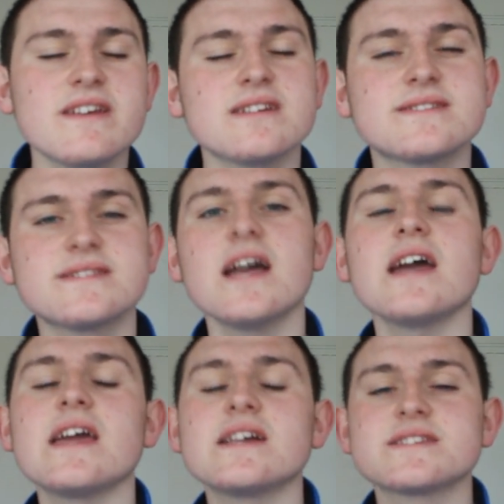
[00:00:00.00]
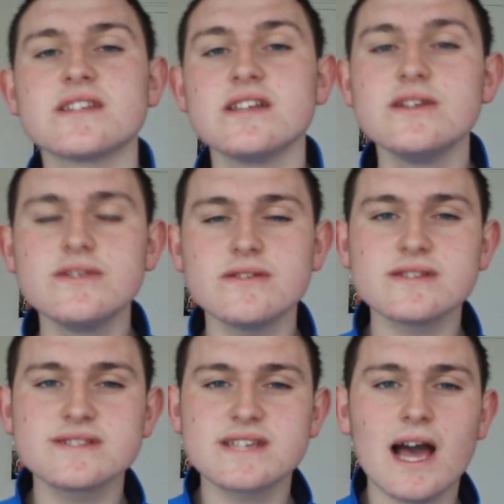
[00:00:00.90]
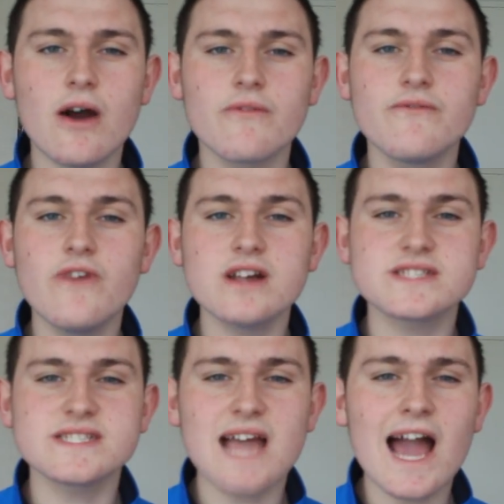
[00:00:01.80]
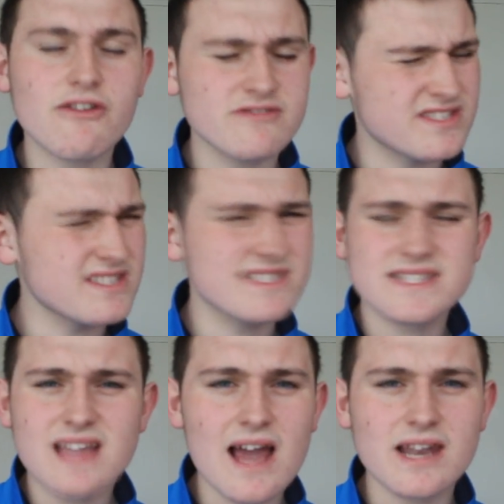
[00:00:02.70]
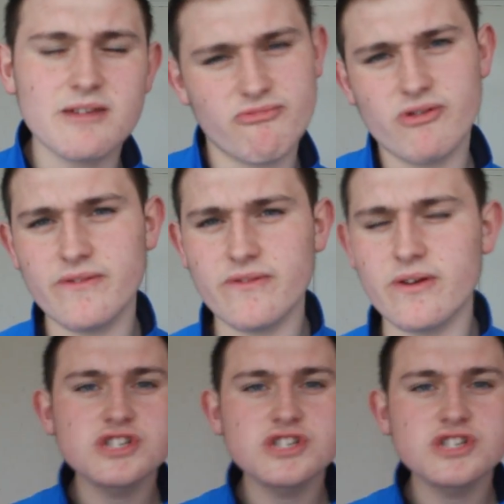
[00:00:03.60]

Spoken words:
Now today it's the Luton Town versus Accrington Stanley preview.